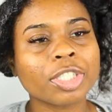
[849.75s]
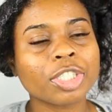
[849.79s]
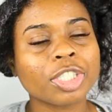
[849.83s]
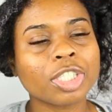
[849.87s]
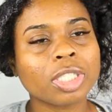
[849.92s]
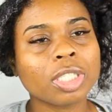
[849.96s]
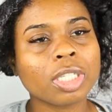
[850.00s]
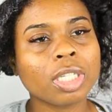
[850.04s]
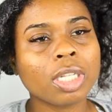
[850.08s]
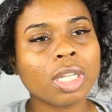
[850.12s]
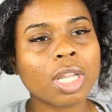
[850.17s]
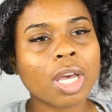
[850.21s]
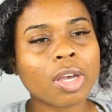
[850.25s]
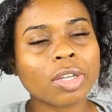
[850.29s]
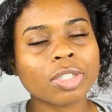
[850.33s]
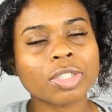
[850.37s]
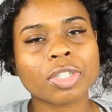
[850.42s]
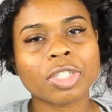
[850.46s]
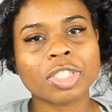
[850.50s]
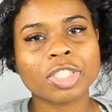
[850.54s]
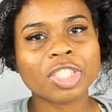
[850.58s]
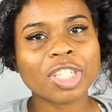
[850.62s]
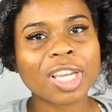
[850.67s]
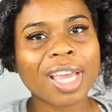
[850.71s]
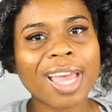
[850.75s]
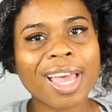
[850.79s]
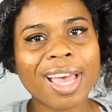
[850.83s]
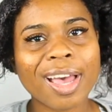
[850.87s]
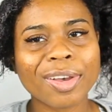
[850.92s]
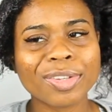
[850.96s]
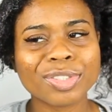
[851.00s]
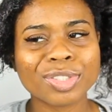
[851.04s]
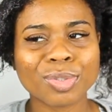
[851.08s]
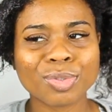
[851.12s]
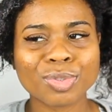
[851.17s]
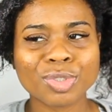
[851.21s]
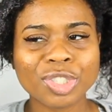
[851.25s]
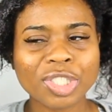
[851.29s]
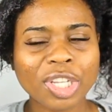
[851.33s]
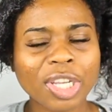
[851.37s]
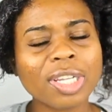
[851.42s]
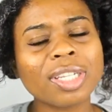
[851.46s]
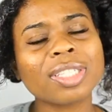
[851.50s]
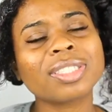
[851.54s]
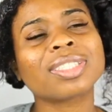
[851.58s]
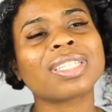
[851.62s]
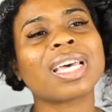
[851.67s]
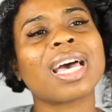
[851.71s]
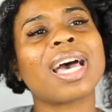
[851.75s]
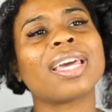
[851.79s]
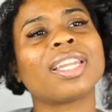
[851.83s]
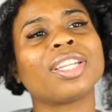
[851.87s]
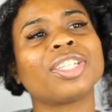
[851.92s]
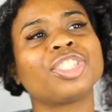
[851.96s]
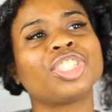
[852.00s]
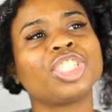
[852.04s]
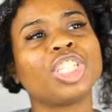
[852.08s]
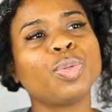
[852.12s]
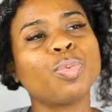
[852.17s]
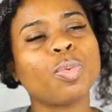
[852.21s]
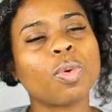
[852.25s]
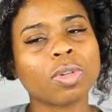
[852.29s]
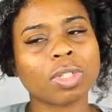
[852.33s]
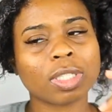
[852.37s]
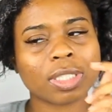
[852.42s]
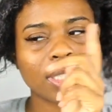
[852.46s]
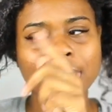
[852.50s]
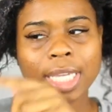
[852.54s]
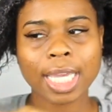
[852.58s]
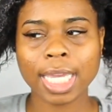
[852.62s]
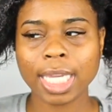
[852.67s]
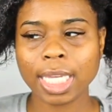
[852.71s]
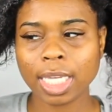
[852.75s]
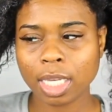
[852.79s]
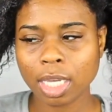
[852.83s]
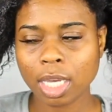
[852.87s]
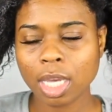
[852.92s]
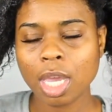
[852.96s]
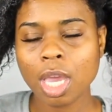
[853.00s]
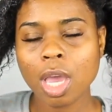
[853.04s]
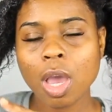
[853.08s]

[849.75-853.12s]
She lost her child, so she decided she wanted to take